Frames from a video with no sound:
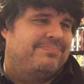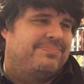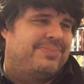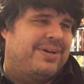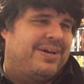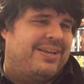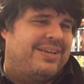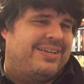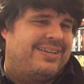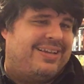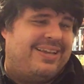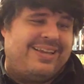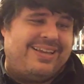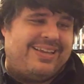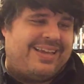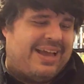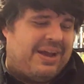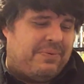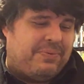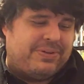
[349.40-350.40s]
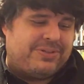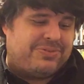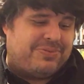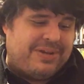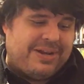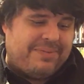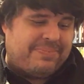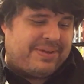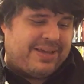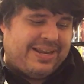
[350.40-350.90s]
But yeah, which
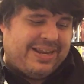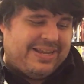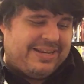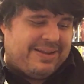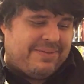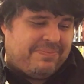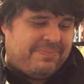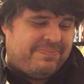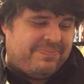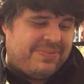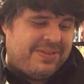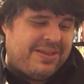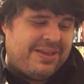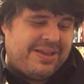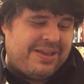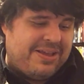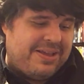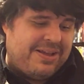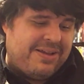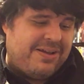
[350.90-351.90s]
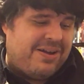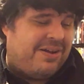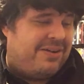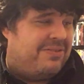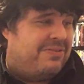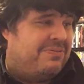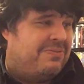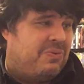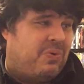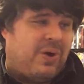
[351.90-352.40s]
one I'm going to end up
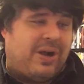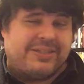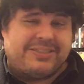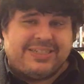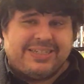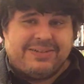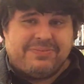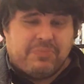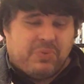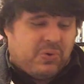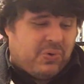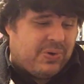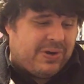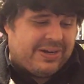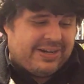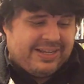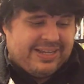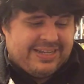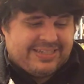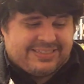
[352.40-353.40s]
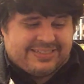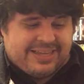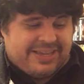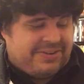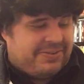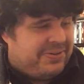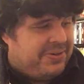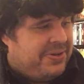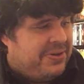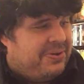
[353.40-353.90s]
watching more and less, I
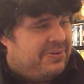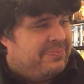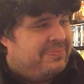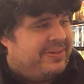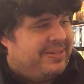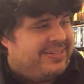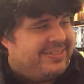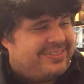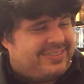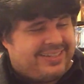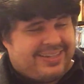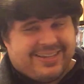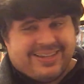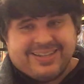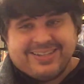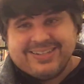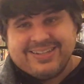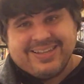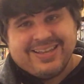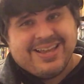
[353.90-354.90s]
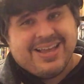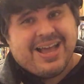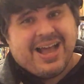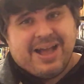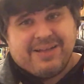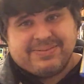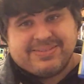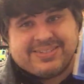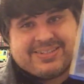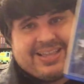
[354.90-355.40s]
don't know. But
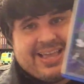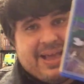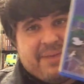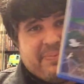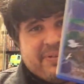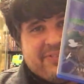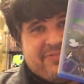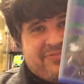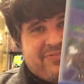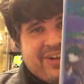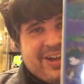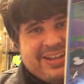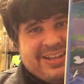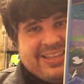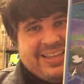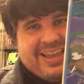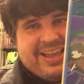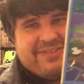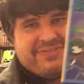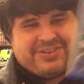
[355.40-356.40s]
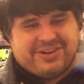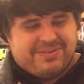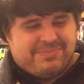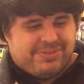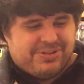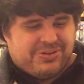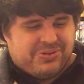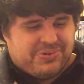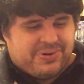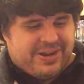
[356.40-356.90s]
I'm still happy to finally have it on
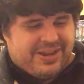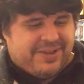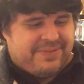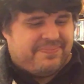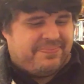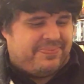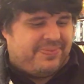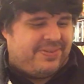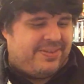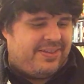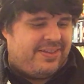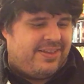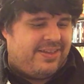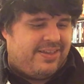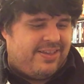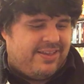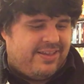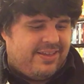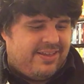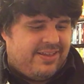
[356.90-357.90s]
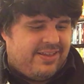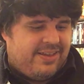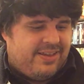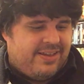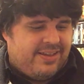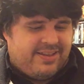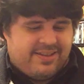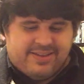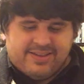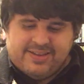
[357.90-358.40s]
Blu-ray.
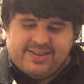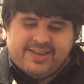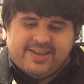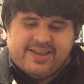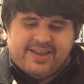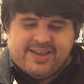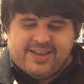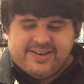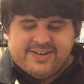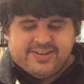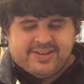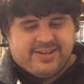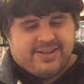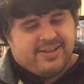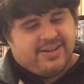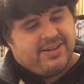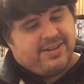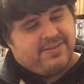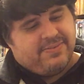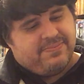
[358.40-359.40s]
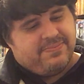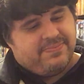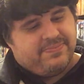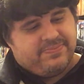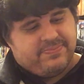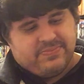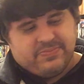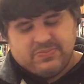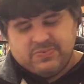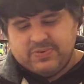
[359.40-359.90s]
And
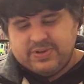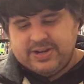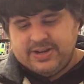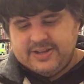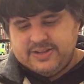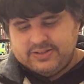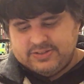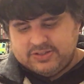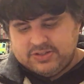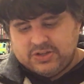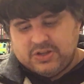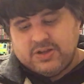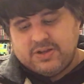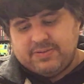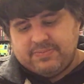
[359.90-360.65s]
what else?